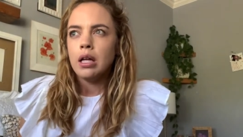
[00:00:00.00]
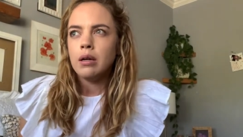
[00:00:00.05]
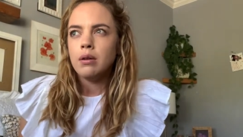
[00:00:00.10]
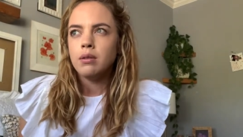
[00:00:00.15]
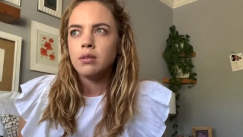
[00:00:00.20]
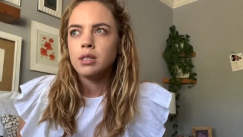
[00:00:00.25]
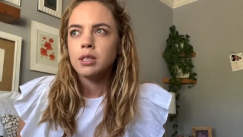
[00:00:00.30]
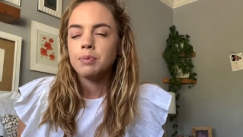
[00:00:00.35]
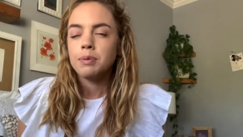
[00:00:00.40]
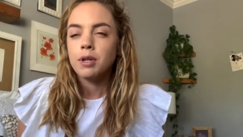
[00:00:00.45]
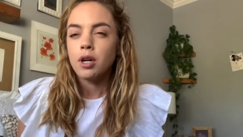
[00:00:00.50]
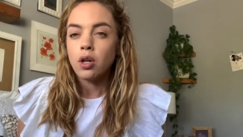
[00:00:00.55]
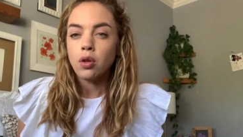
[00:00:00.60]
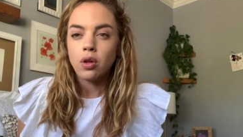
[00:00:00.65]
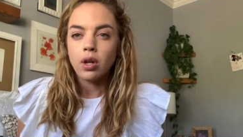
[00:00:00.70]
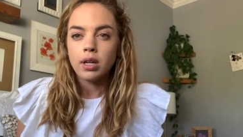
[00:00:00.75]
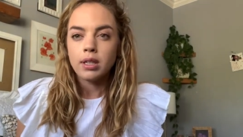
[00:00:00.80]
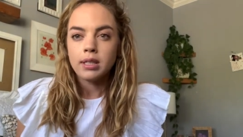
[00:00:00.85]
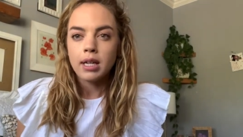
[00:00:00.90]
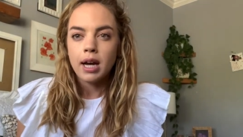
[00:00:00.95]
spent a lot
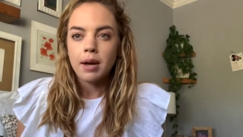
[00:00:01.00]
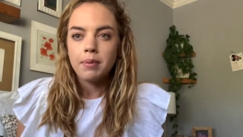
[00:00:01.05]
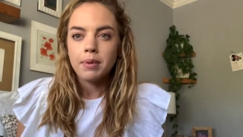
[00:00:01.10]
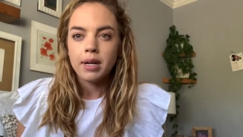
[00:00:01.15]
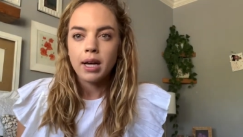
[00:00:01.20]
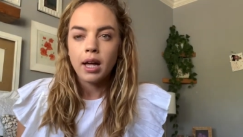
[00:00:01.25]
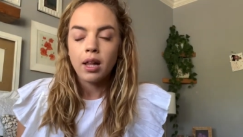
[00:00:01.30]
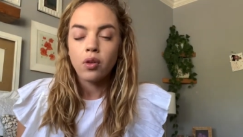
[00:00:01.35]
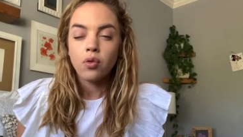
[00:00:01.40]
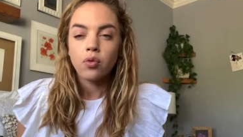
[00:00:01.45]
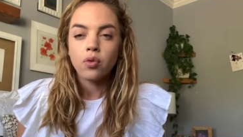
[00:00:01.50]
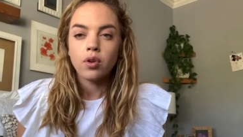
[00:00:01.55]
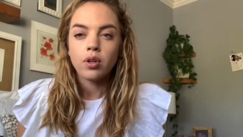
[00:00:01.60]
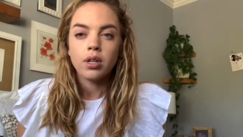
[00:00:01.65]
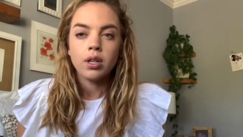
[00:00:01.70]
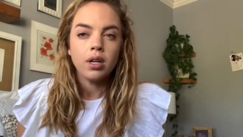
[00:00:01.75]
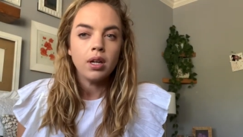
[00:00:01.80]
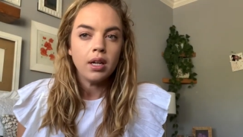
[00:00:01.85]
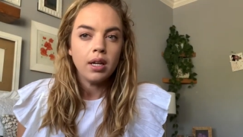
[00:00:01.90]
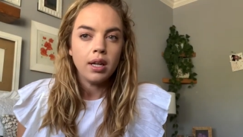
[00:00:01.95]
of time in
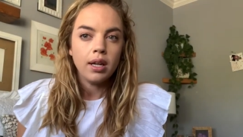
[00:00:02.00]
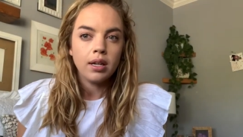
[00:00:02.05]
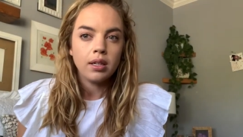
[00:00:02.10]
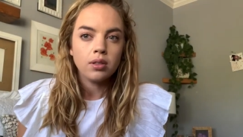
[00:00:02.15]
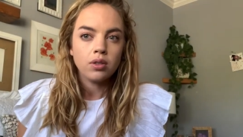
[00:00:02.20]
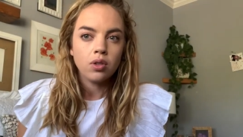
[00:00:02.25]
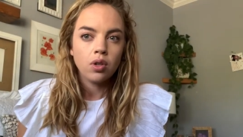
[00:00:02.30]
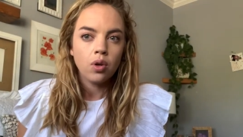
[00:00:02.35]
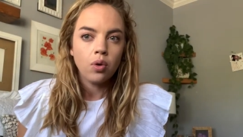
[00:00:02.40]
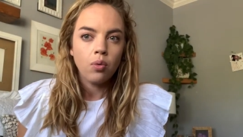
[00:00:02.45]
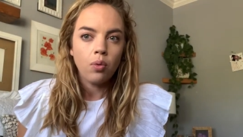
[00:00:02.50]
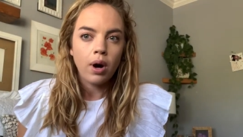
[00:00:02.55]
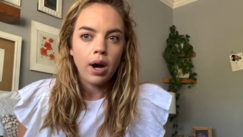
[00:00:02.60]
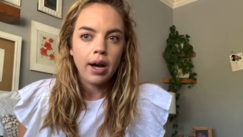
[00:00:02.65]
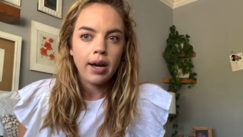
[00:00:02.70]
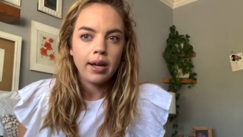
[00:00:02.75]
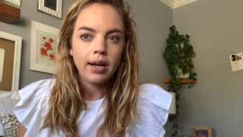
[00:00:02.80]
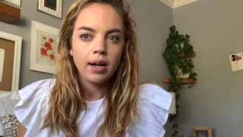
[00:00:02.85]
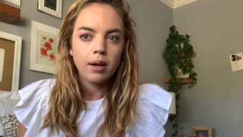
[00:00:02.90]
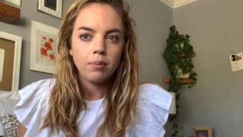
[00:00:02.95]
California and
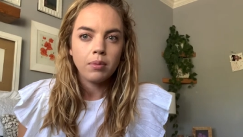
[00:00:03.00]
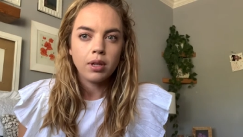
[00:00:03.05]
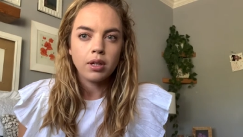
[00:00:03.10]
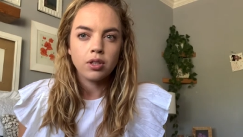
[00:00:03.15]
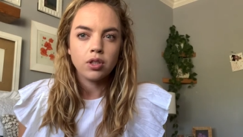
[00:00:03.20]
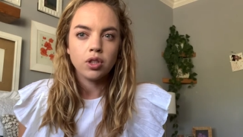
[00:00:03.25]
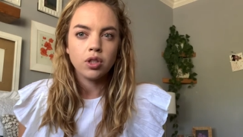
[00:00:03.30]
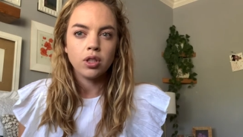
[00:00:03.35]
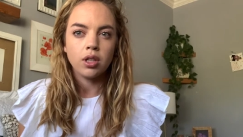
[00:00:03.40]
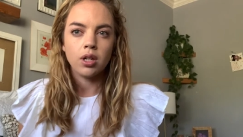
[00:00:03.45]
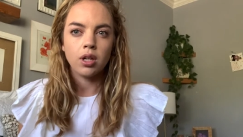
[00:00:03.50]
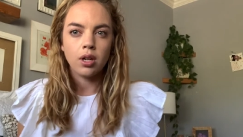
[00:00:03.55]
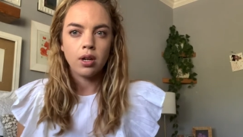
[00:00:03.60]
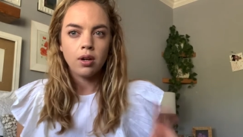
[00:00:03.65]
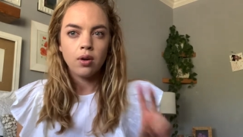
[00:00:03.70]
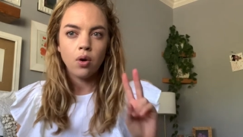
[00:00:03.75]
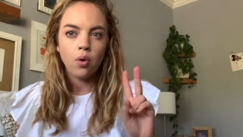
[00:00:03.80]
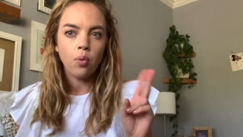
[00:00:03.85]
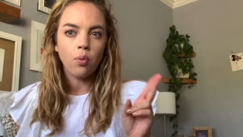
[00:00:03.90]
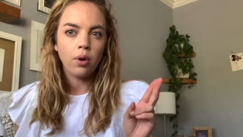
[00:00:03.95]
Hawaii. I'm not sure
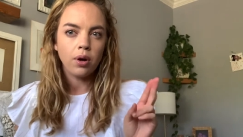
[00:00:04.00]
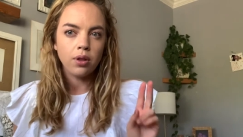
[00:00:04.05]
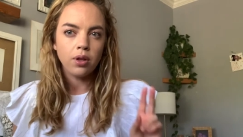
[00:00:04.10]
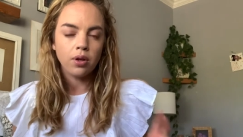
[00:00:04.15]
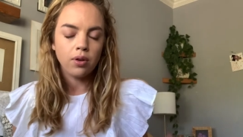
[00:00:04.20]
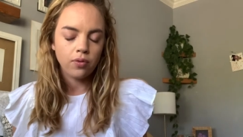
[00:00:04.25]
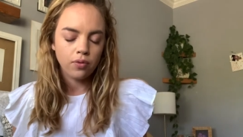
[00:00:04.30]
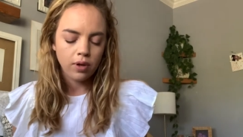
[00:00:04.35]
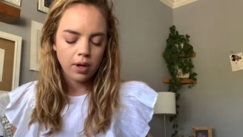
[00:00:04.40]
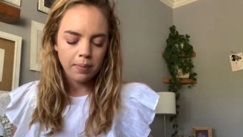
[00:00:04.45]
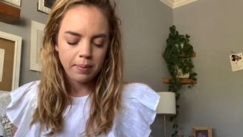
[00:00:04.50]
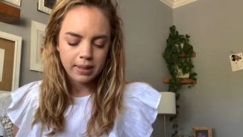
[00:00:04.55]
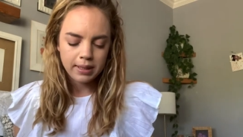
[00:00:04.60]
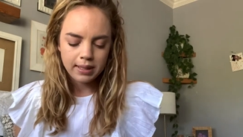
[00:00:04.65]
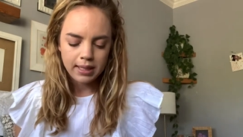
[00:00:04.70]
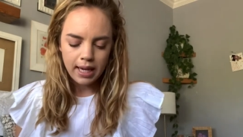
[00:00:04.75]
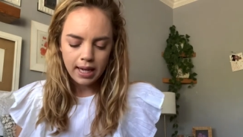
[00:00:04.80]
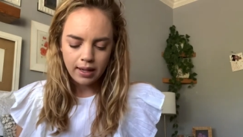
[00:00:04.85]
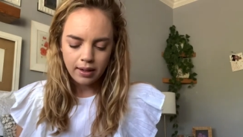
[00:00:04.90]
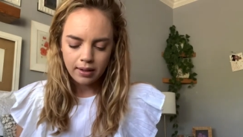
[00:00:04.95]
where they're from
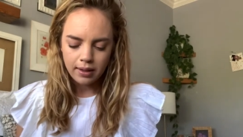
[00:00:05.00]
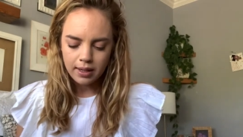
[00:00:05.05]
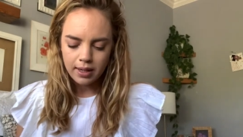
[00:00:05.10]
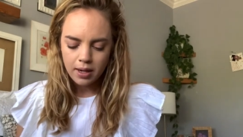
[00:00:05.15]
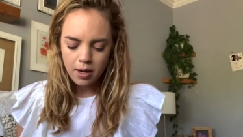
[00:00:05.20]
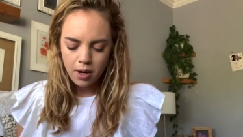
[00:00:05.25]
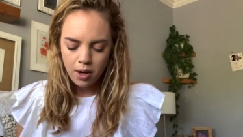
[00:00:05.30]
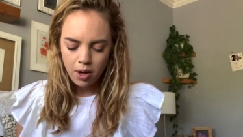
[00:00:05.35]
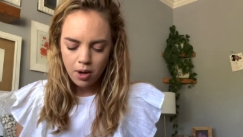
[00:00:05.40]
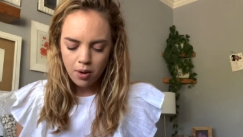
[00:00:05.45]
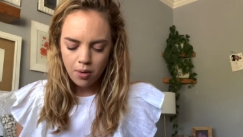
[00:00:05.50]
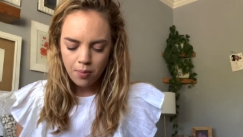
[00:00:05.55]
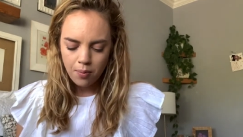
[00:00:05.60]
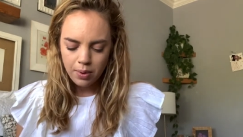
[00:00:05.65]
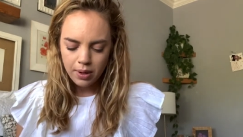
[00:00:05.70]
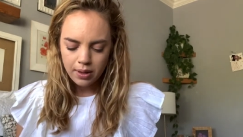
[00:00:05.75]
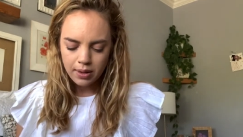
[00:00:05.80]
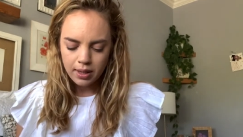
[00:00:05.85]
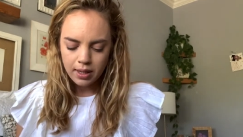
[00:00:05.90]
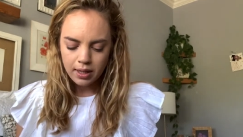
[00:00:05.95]
exactly,
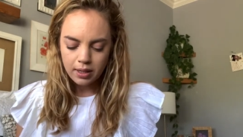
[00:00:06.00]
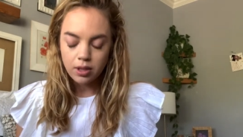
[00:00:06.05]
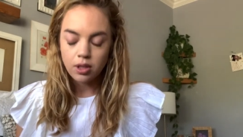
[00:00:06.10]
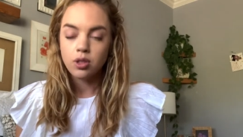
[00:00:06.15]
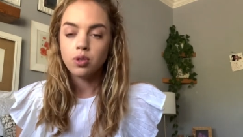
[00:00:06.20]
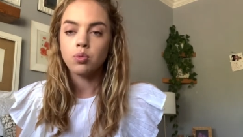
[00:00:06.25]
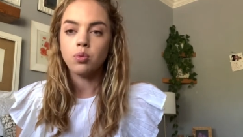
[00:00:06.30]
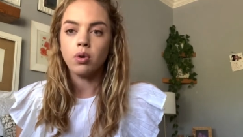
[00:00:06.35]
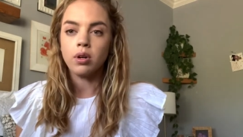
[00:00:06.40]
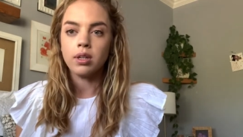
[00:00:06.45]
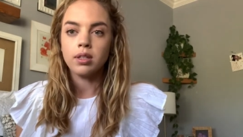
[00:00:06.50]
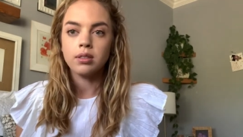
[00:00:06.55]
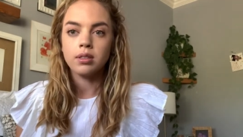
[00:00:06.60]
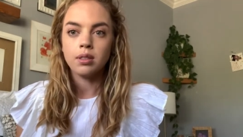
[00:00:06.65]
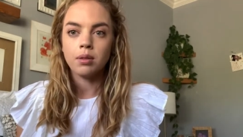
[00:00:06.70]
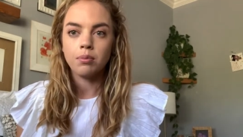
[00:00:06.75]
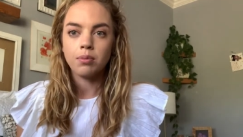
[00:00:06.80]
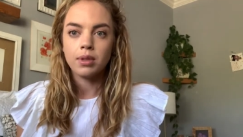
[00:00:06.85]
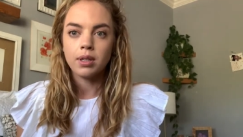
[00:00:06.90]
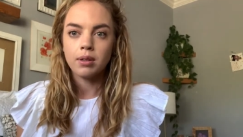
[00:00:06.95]
but they just wanted
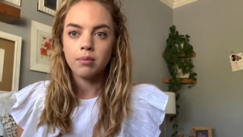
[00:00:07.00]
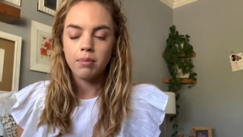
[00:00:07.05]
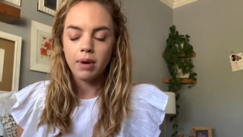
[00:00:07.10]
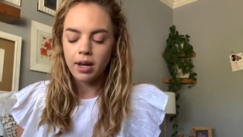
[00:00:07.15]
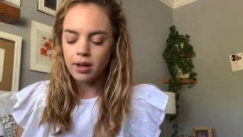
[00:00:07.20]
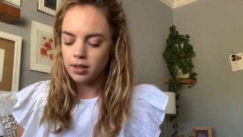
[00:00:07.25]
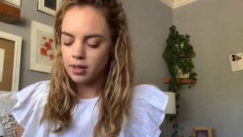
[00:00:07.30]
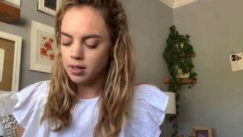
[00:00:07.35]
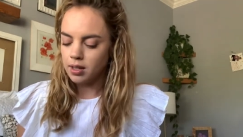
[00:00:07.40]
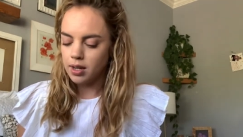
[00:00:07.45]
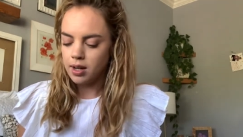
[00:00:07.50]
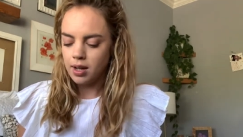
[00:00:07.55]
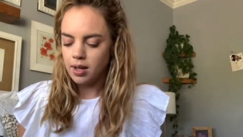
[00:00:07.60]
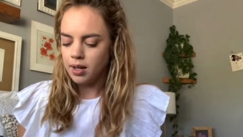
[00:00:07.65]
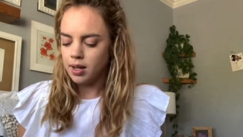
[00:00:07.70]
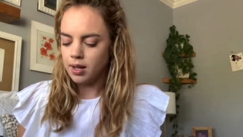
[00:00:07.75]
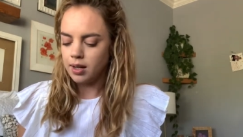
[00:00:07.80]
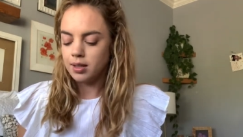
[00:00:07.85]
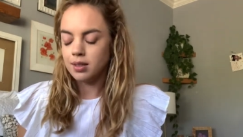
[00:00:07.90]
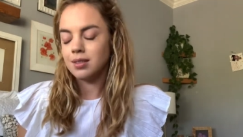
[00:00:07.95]
something better
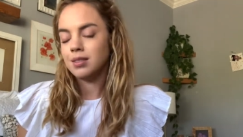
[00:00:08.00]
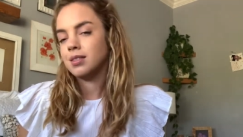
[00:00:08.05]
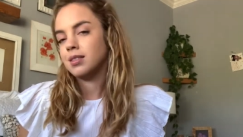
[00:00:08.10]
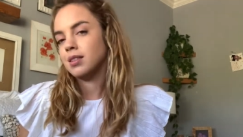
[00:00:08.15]
and